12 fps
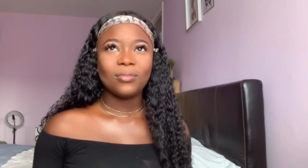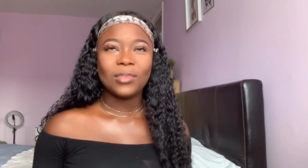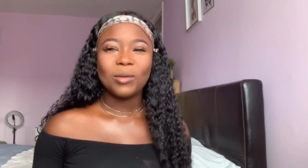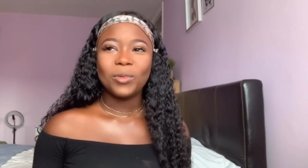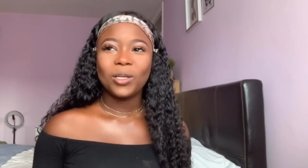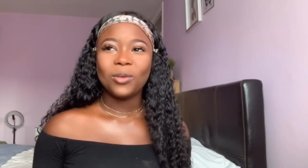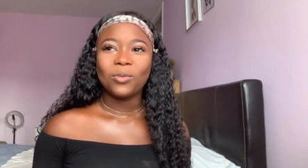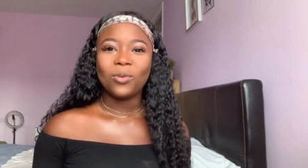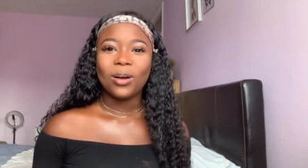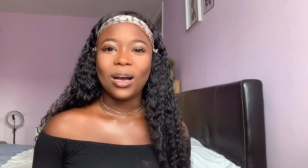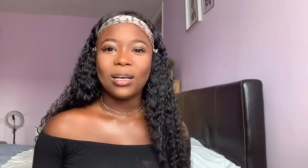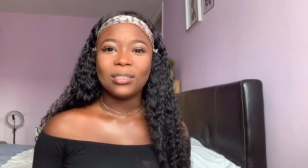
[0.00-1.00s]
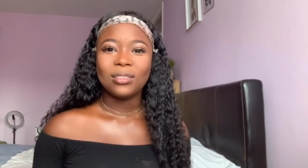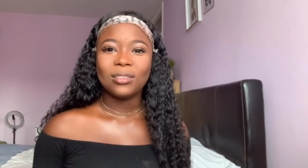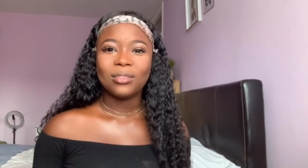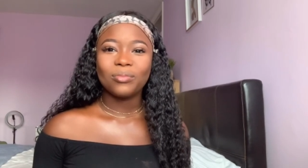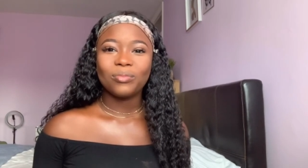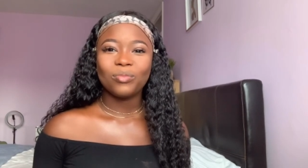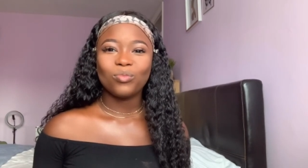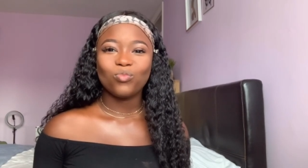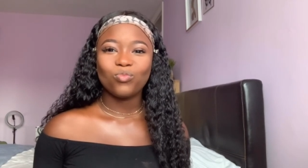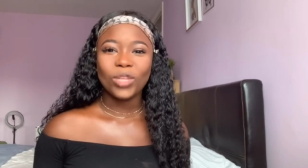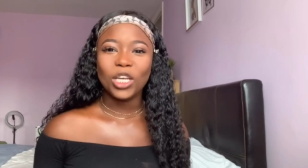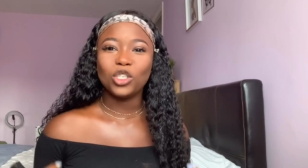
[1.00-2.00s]
I don't know, as
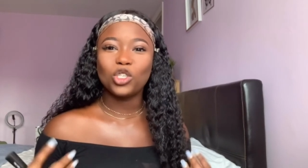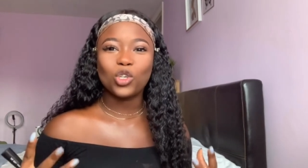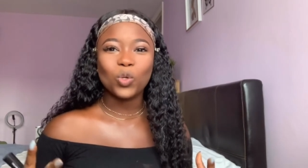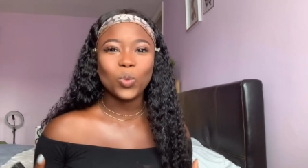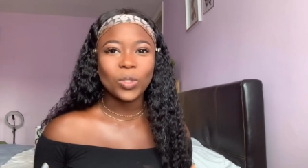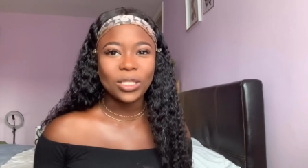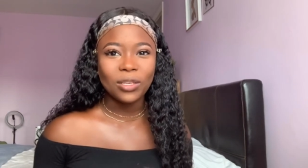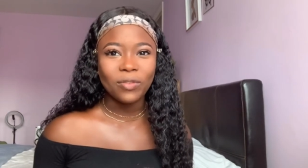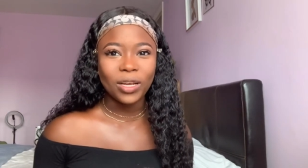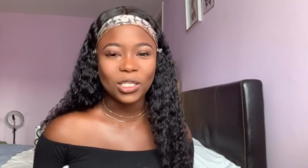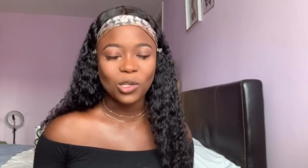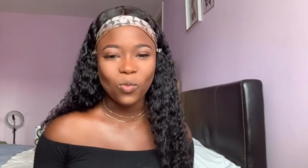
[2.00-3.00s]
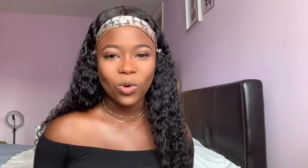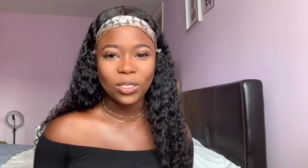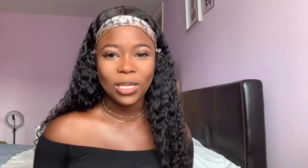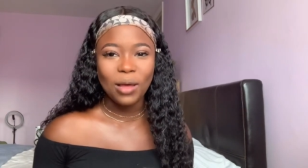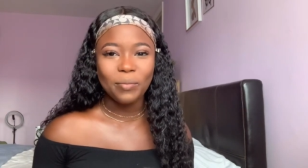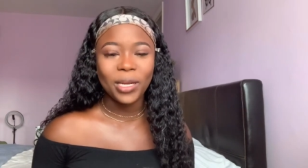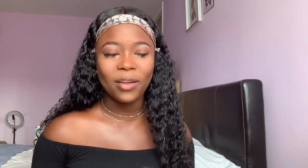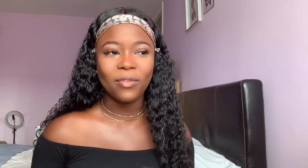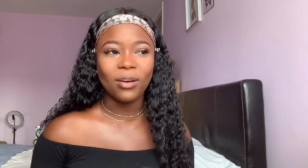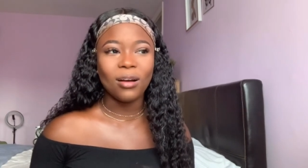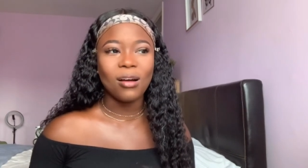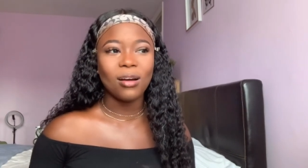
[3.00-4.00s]
intrusive as it was. Like, I
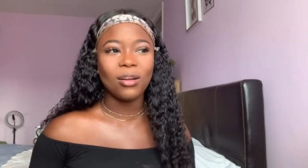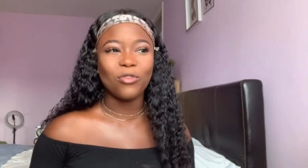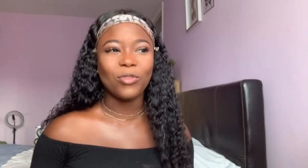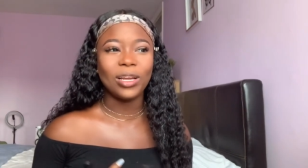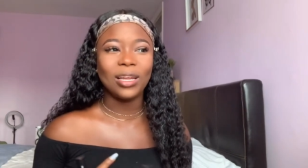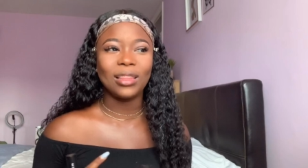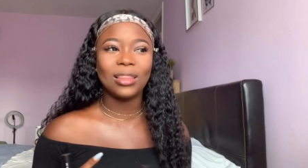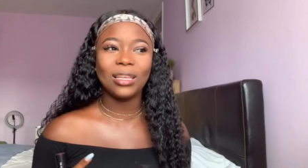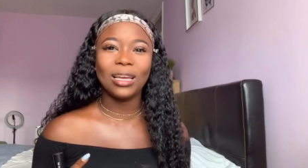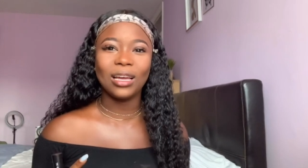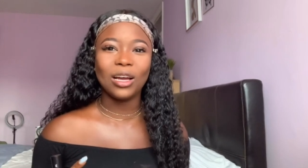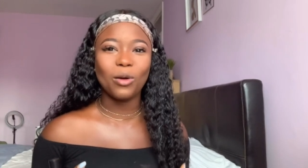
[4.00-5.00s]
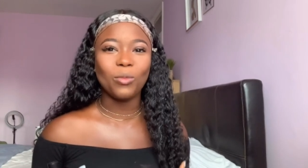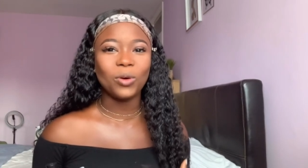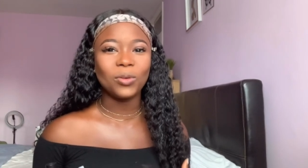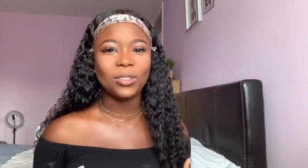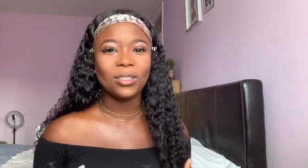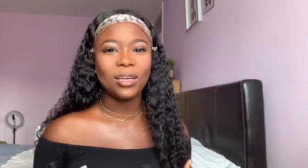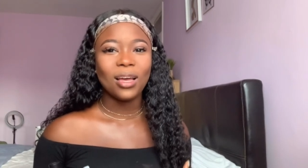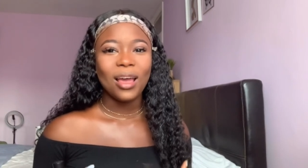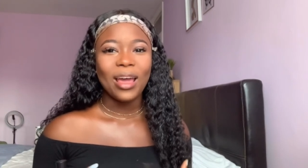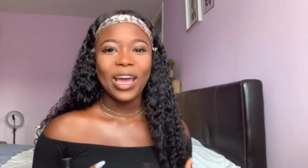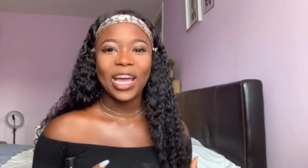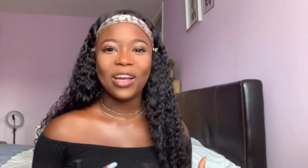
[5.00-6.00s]
never really think about
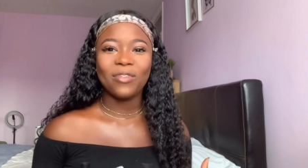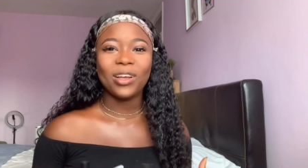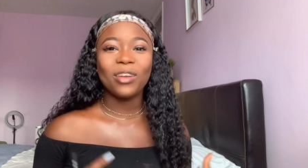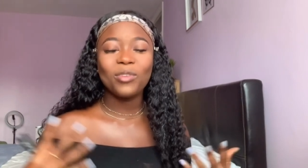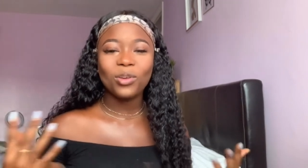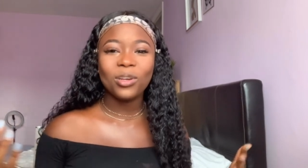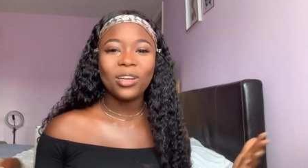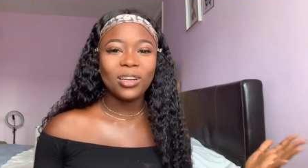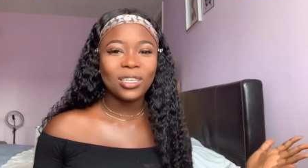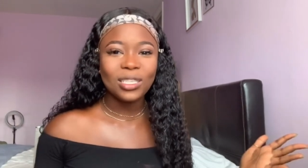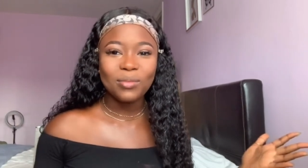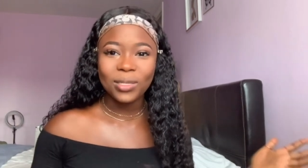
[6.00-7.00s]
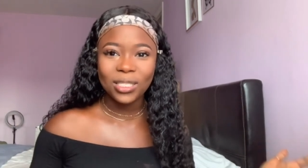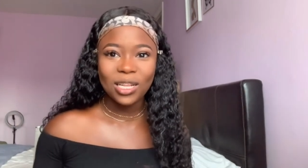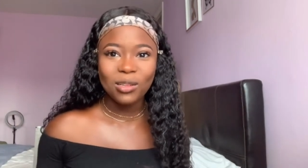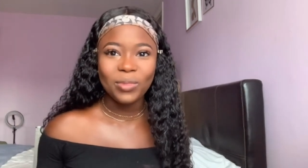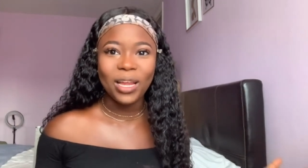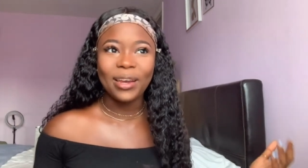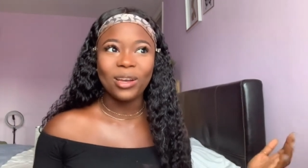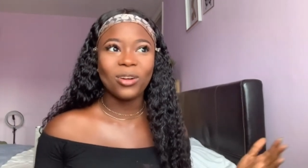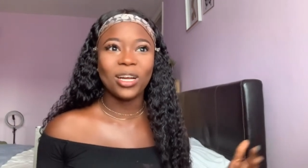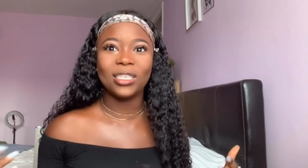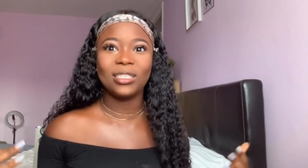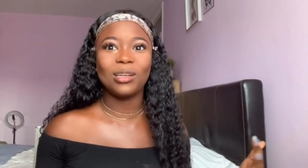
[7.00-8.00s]
every, even though the nurse them tell me like Derek,
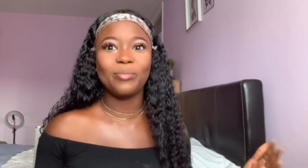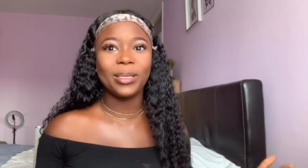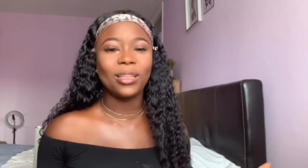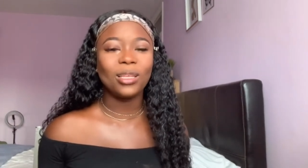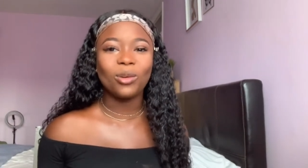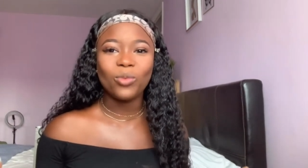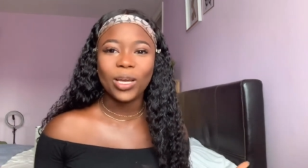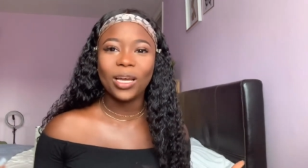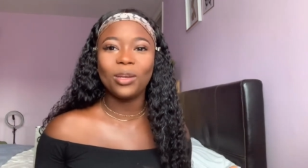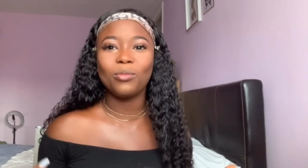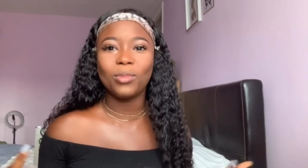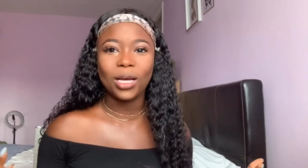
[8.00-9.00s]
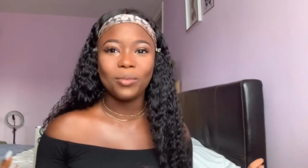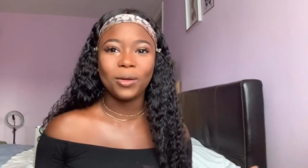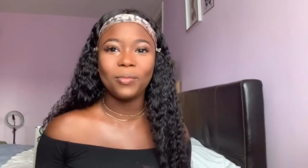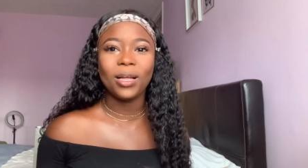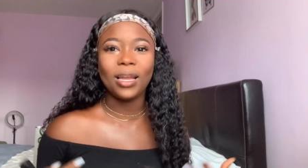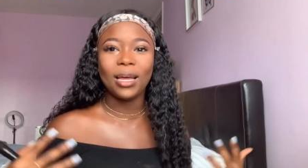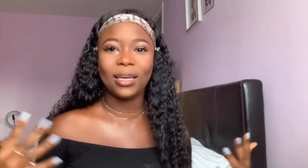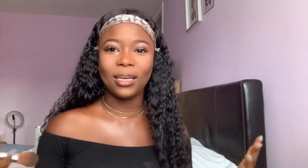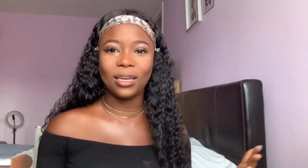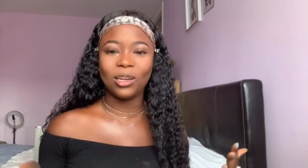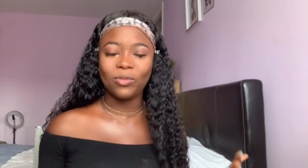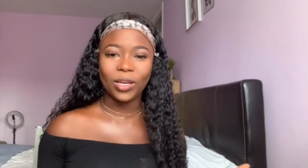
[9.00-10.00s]
this is a big thing where I do blah blah blah, like you
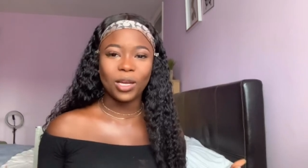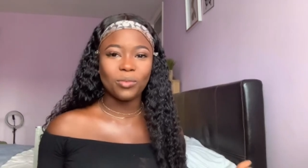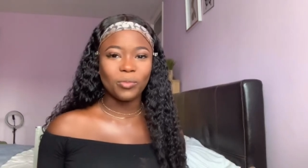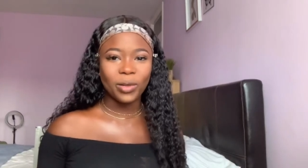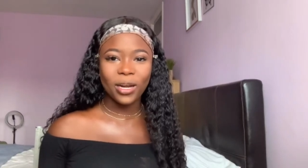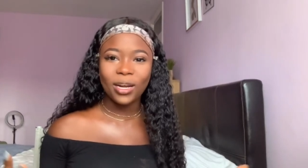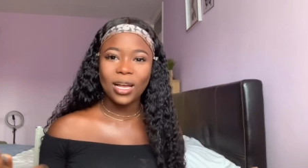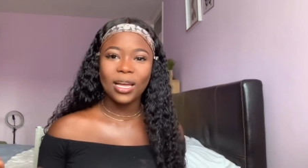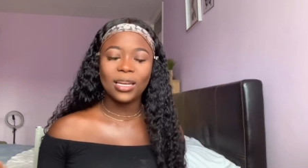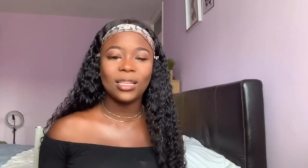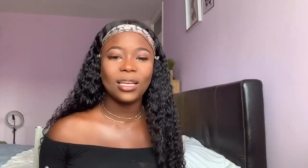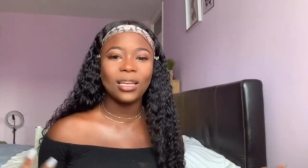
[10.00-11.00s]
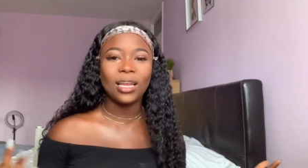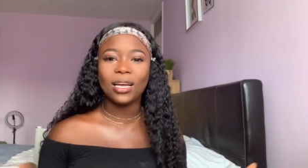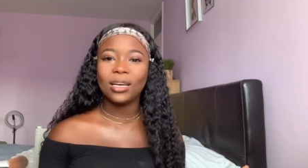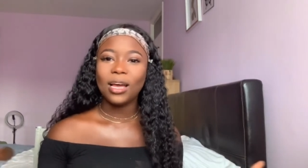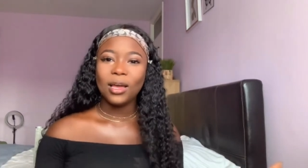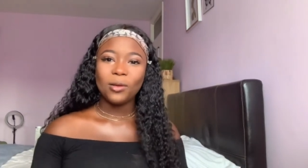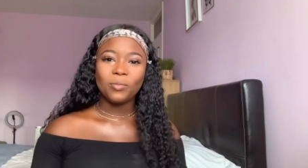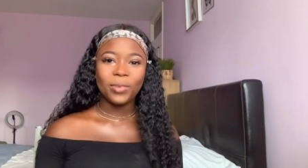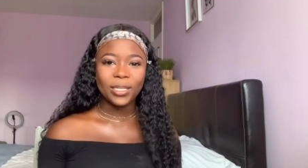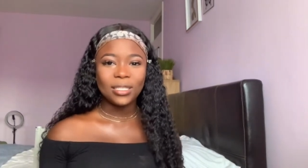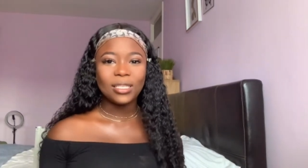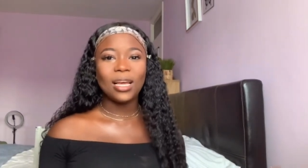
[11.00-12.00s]
need to get prepared kind of thing, like
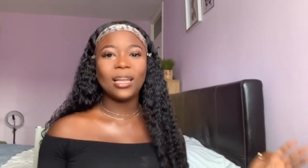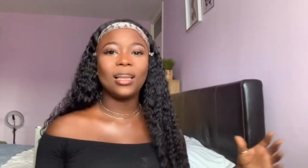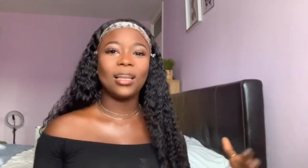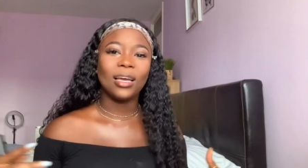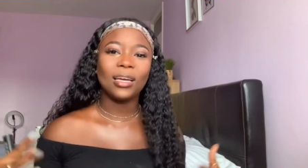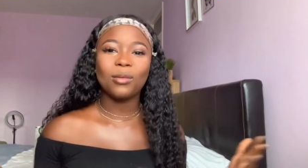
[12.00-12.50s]
mentally, like